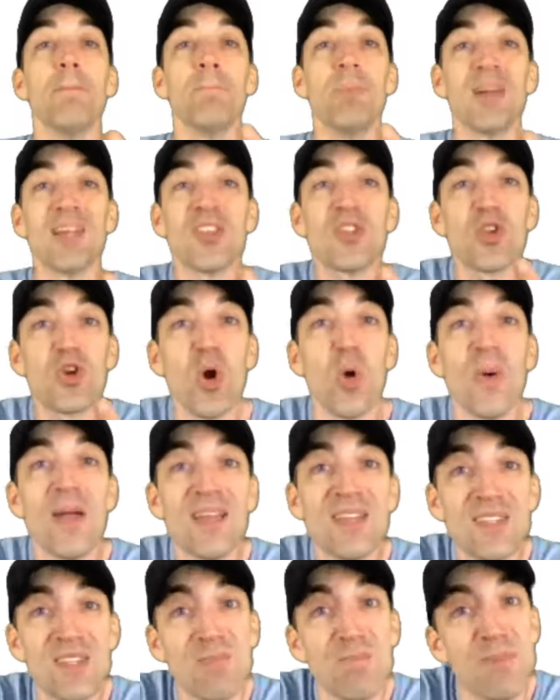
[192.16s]
but it's
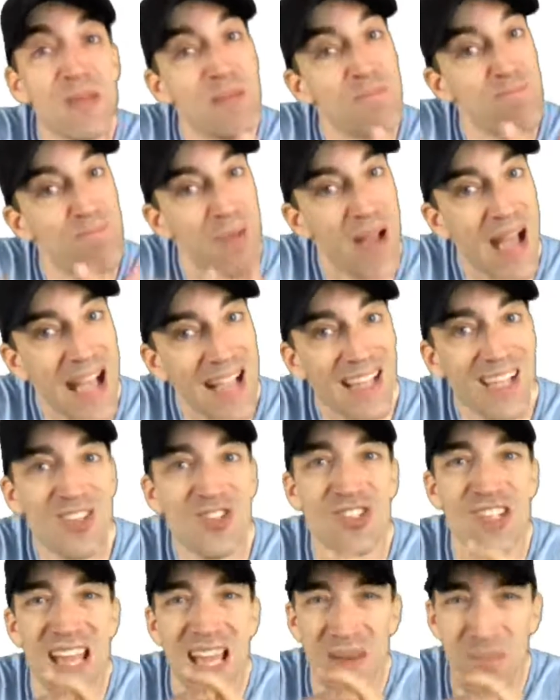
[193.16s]
going to be
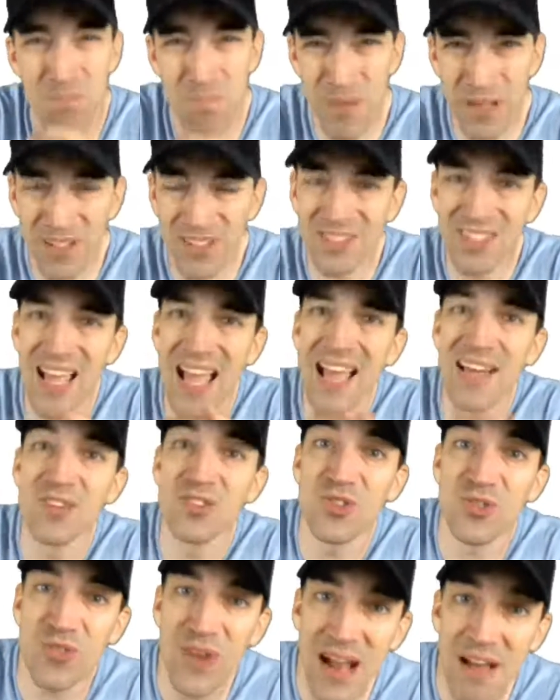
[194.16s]
packaged and built
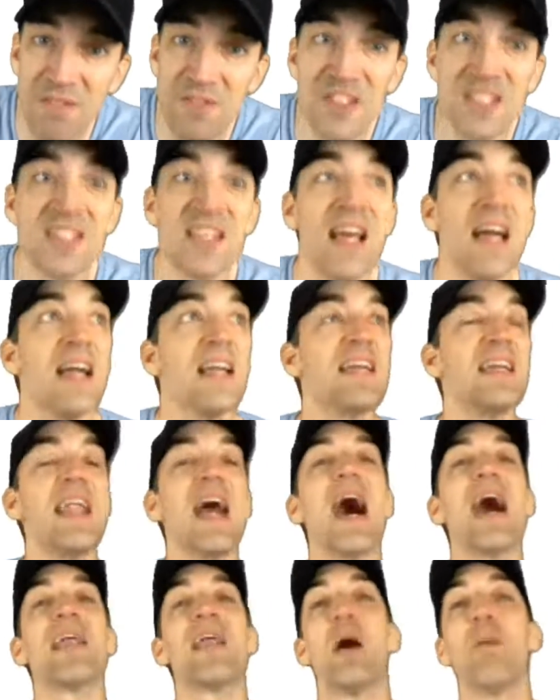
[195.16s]
and crafted,
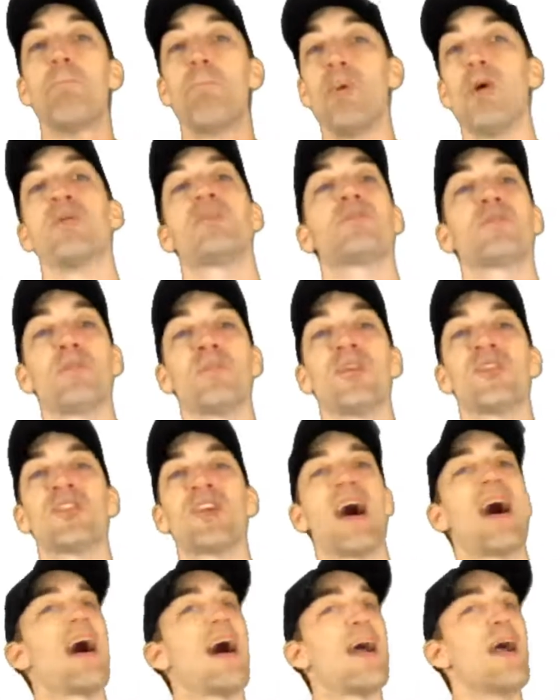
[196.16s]
not bolt from the
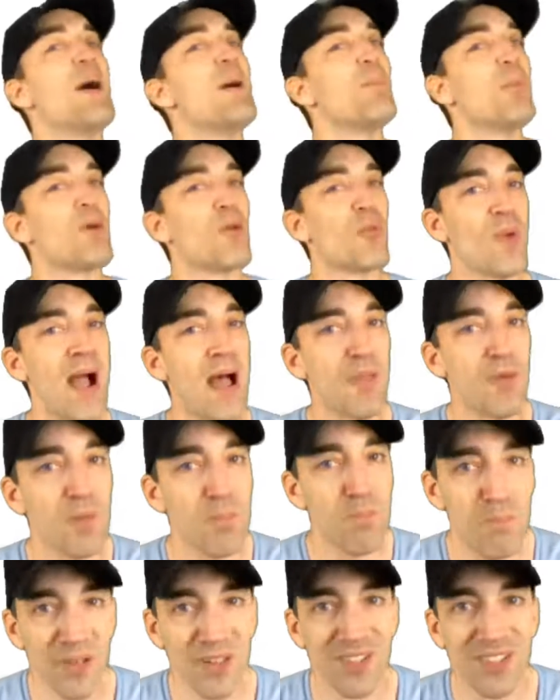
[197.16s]
sky, but rather
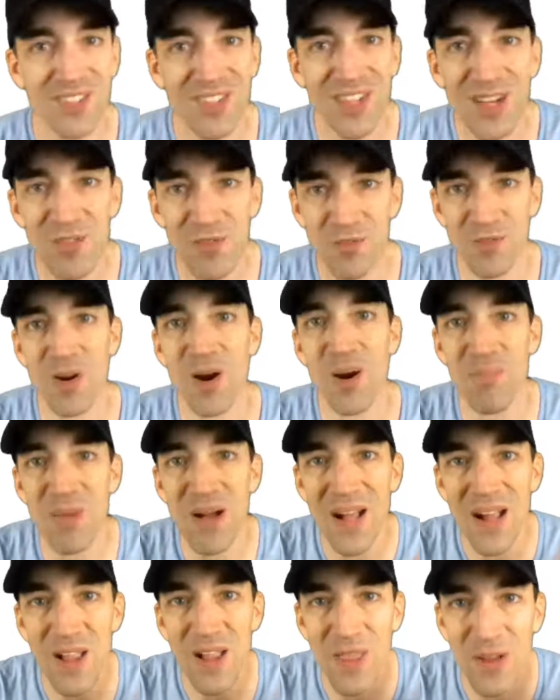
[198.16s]
built
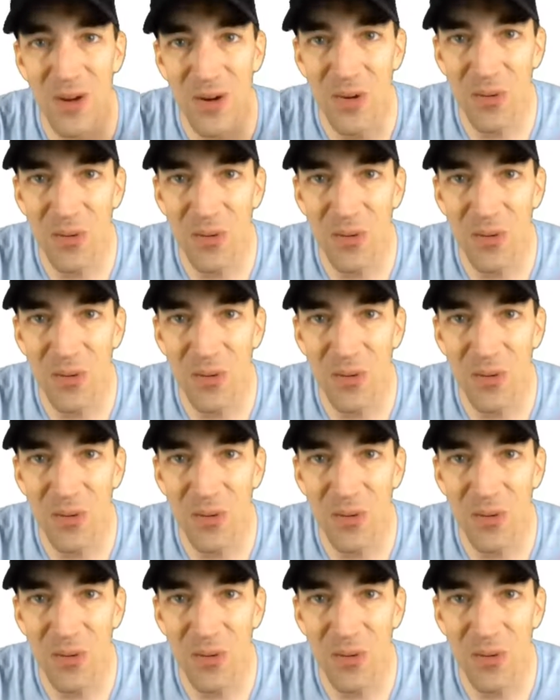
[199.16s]
from the